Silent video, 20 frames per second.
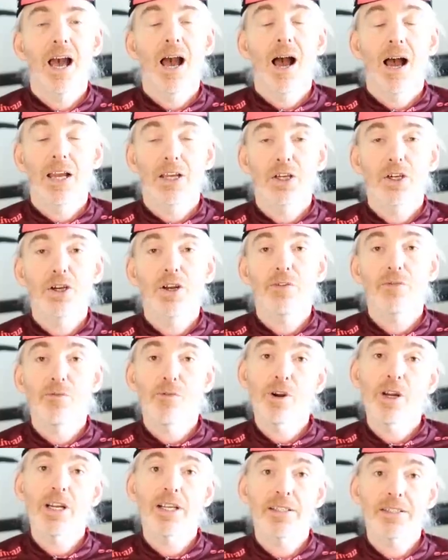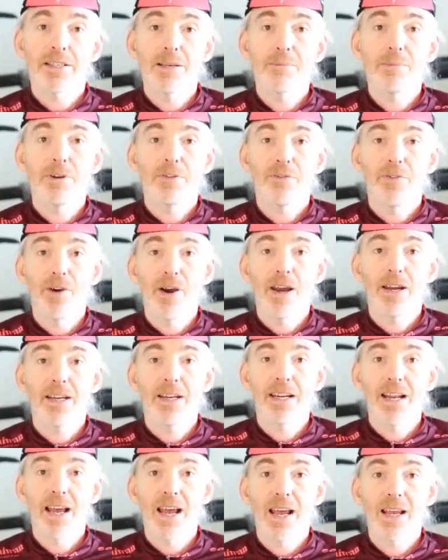I could have really simplified
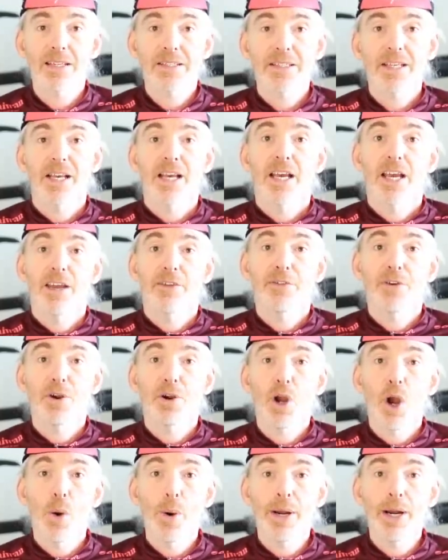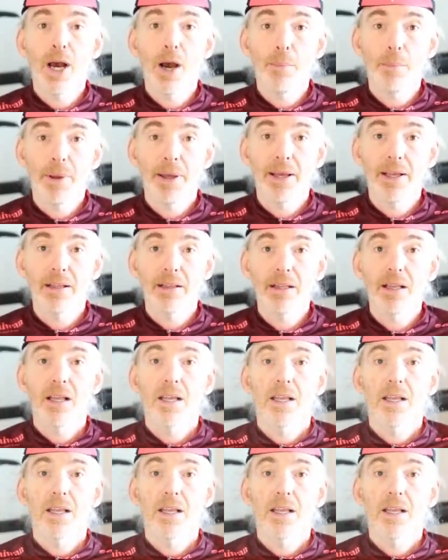it as, if you're going uphill,